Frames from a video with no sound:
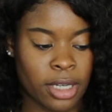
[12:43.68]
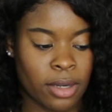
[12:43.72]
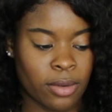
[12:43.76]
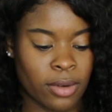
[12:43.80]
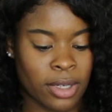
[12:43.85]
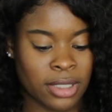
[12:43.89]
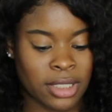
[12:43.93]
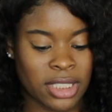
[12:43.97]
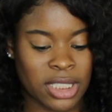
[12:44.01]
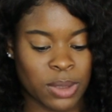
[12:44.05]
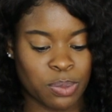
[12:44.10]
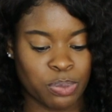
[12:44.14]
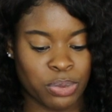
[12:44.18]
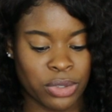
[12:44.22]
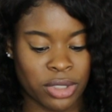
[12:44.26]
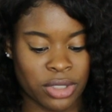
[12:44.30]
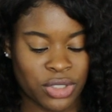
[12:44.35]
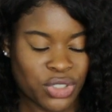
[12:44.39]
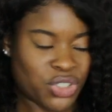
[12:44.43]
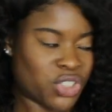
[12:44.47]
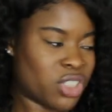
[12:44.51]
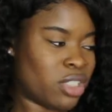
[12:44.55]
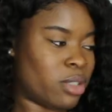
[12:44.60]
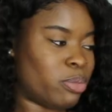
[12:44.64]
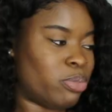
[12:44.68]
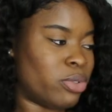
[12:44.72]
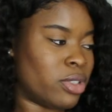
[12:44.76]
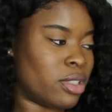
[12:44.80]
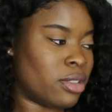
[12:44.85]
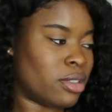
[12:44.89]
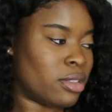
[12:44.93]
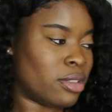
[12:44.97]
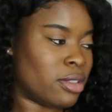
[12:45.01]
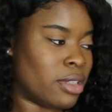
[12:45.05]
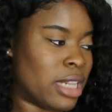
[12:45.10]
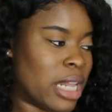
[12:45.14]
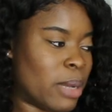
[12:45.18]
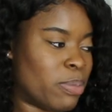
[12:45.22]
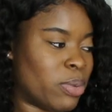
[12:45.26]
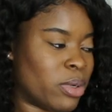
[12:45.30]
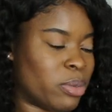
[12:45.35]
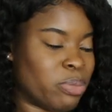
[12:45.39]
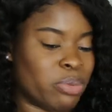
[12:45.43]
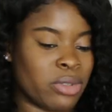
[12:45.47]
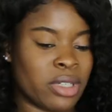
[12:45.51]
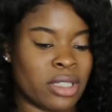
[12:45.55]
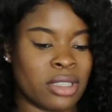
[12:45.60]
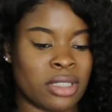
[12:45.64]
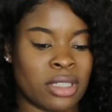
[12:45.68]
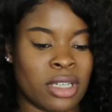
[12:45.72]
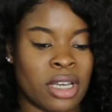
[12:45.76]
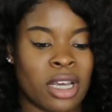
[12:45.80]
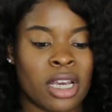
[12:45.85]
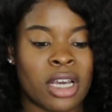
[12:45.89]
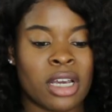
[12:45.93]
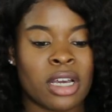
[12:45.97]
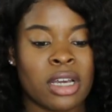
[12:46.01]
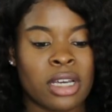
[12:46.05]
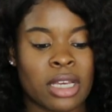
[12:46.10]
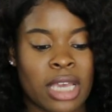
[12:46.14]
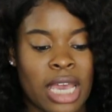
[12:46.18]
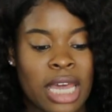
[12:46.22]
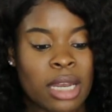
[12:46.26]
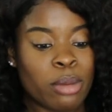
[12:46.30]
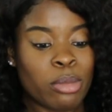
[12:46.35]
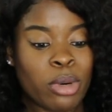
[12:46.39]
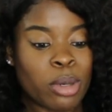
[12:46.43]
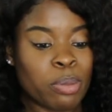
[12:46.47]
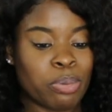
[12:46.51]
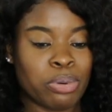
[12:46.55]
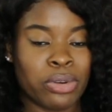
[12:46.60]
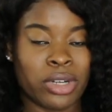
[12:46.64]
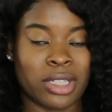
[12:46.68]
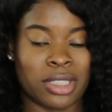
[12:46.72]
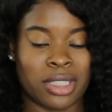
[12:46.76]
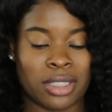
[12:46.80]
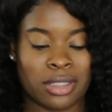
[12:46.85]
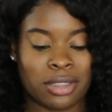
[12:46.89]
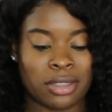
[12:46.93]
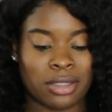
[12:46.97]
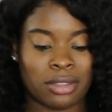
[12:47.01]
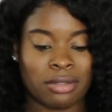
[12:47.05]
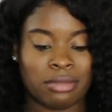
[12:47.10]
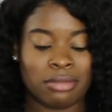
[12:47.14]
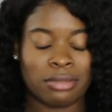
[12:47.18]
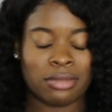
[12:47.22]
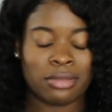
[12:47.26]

what was this print? Cheetah print? Leopard print? Animal print.